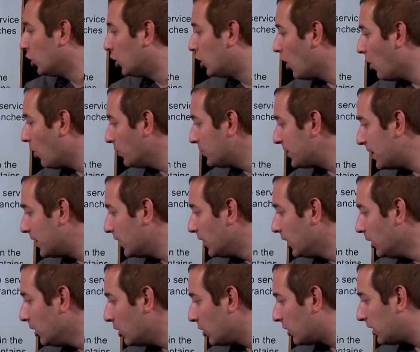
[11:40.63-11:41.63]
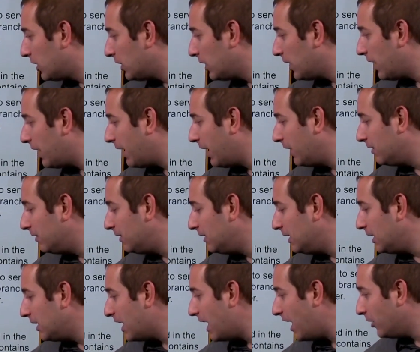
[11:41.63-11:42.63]
goes and look at
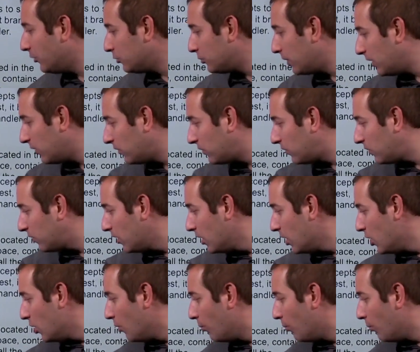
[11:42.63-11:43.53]
the address